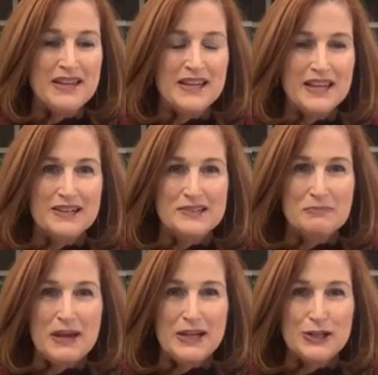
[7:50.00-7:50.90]
being in
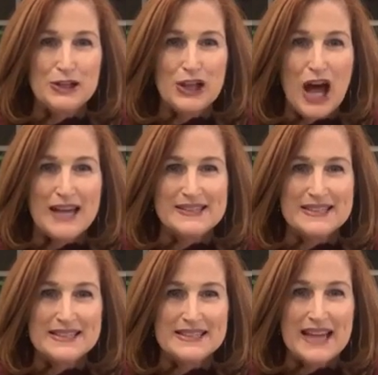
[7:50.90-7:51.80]
as many
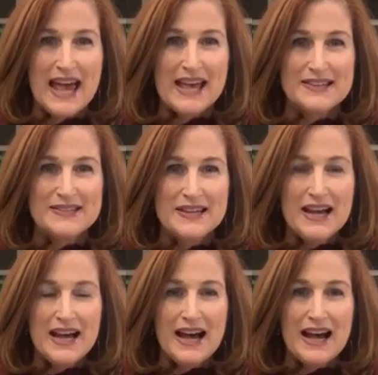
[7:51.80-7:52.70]
closets as
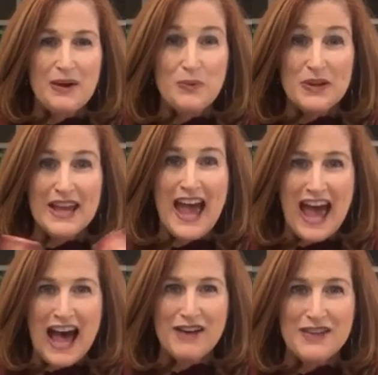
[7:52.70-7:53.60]
we
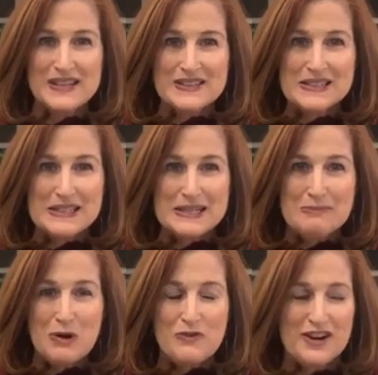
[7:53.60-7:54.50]
have as a
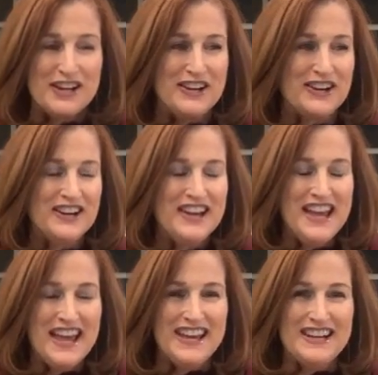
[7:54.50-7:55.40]
team over here,
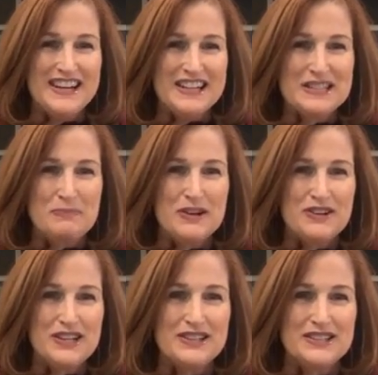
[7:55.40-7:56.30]
and
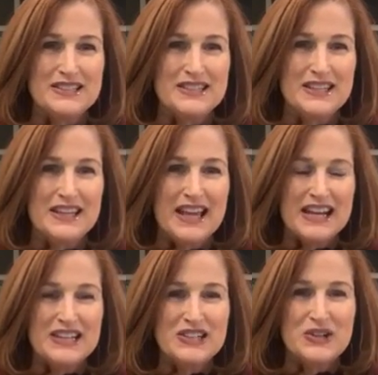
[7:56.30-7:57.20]
experiencing and
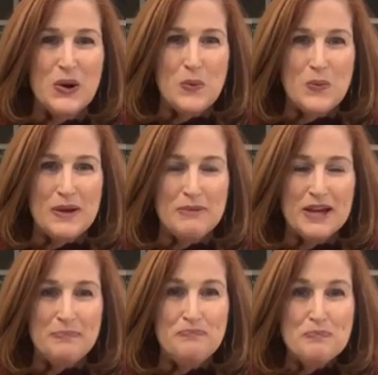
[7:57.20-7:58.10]
getting to know
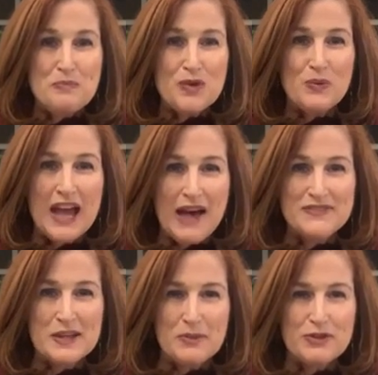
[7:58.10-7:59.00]
women, we
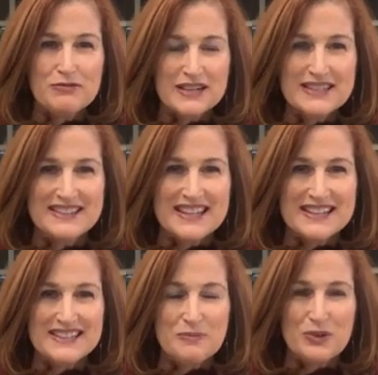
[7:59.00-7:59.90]
have some of the
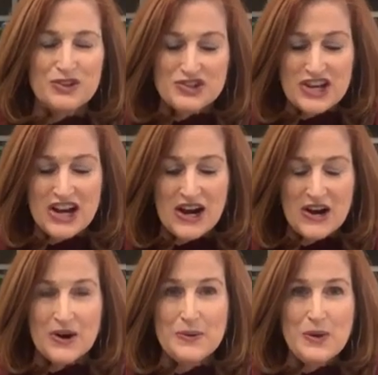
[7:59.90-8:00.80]
reasons, and we'll
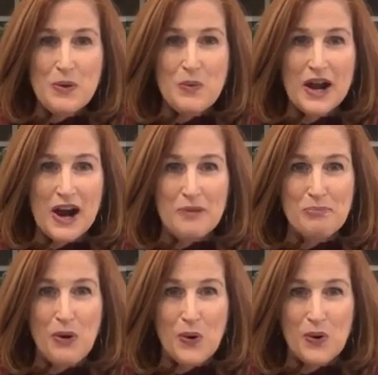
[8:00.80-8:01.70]
share what
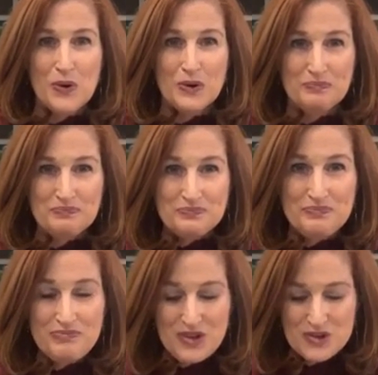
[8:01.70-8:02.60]
our poll
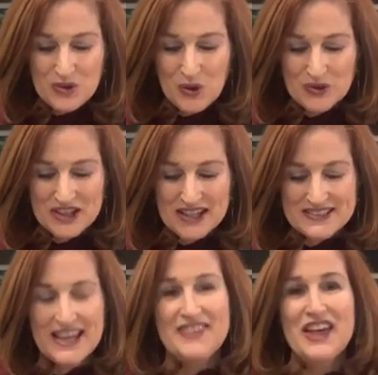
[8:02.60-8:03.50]
told
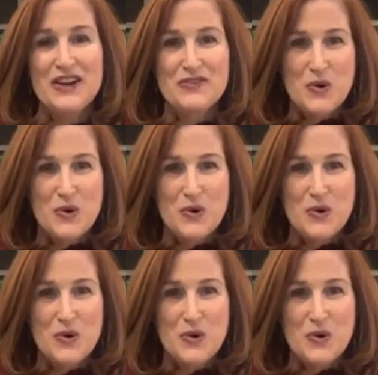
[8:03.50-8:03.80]
us. And